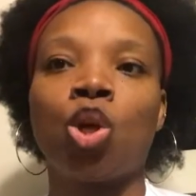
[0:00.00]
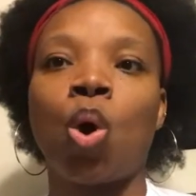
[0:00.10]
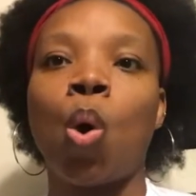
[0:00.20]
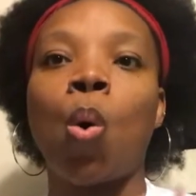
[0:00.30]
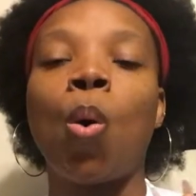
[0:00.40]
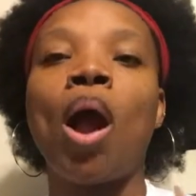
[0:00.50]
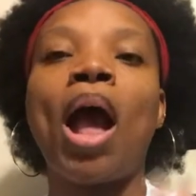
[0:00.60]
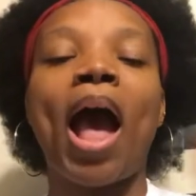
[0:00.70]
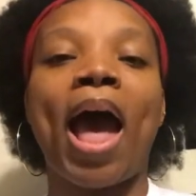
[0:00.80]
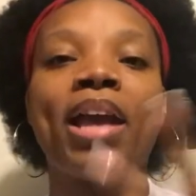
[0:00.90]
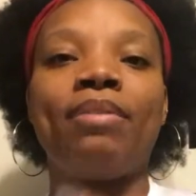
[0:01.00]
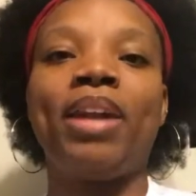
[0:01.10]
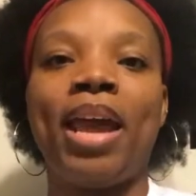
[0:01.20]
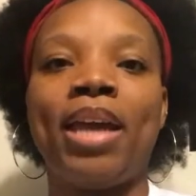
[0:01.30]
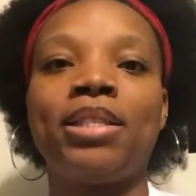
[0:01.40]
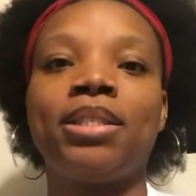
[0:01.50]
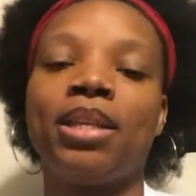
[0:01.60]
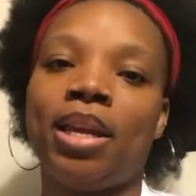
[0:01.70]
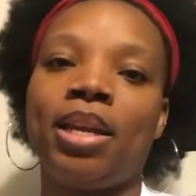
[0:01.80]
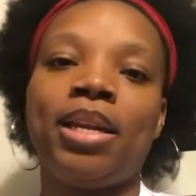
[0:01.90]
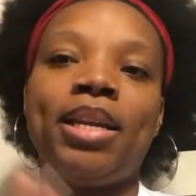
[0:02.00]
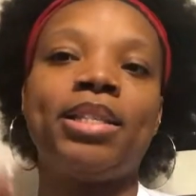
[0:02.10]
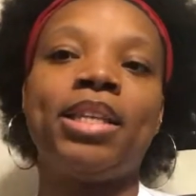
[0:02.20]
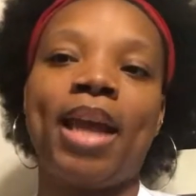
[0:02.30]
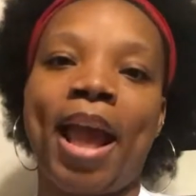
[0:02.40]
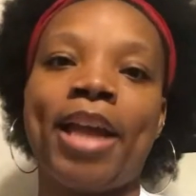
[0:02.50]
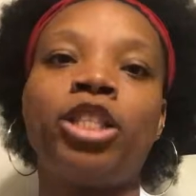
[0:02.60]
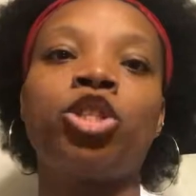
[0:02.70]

So I give an S and he gives an A.